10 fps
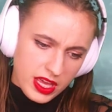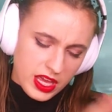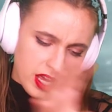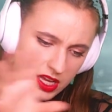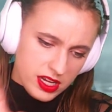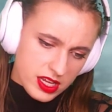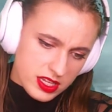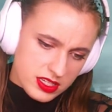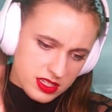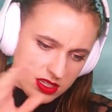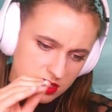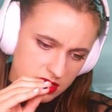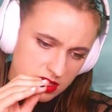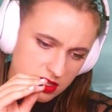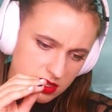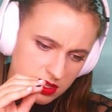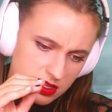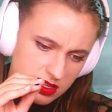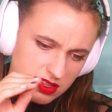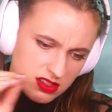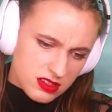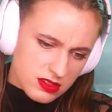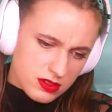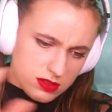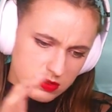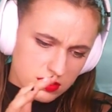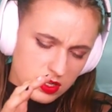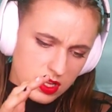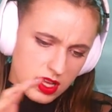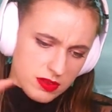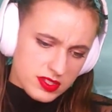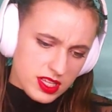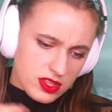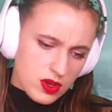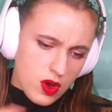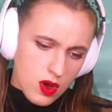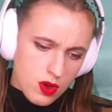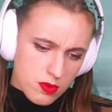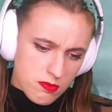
pan it. Ooh, it was like the whole